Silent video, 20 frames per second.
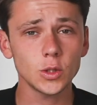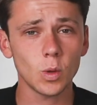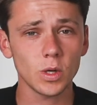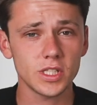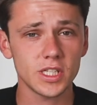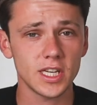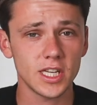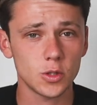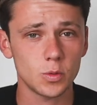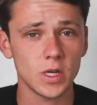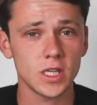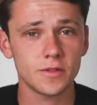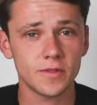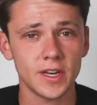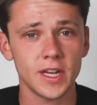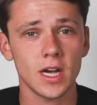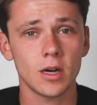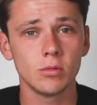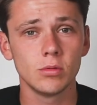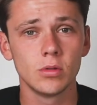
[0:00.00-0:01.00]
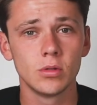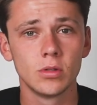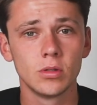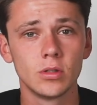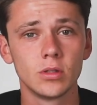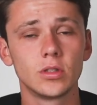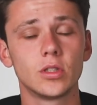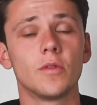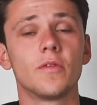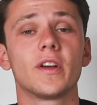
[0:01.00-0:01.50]
for watching this week's video.
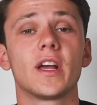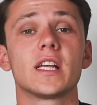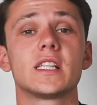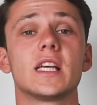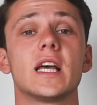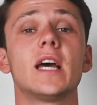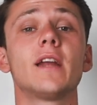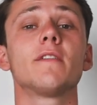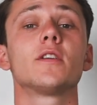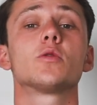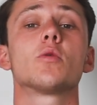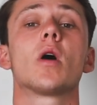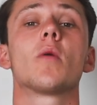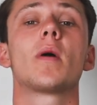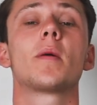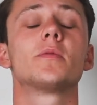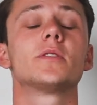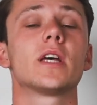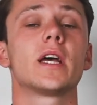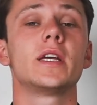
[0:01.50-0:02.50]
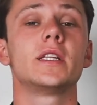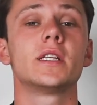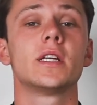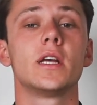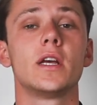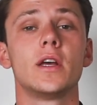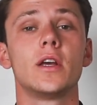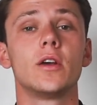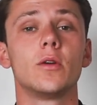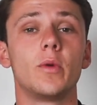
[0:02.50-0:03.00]
Don't forget to head over to our website
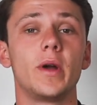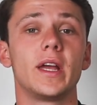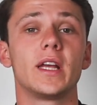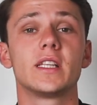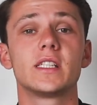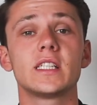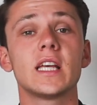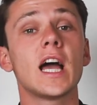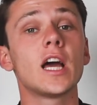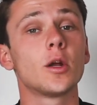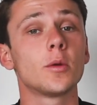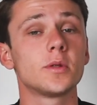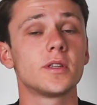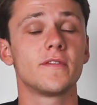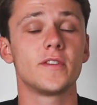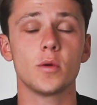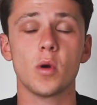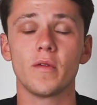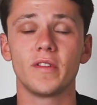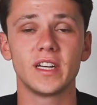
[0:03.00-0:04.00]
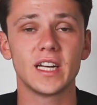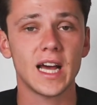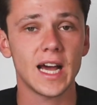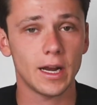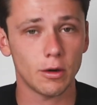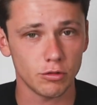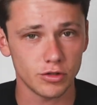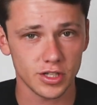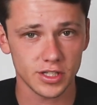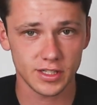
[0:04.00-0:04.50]
where you can sign up to view over
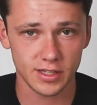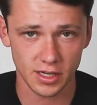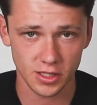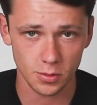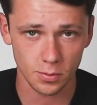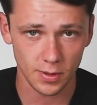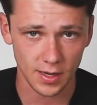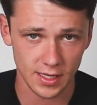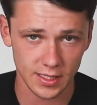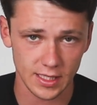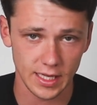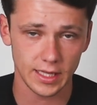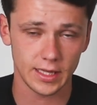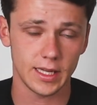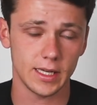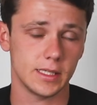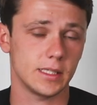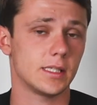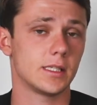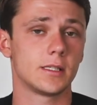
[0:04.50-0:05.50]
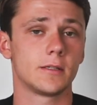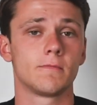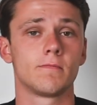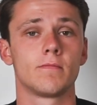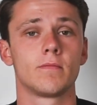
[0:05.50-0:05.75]
900 session plans like this.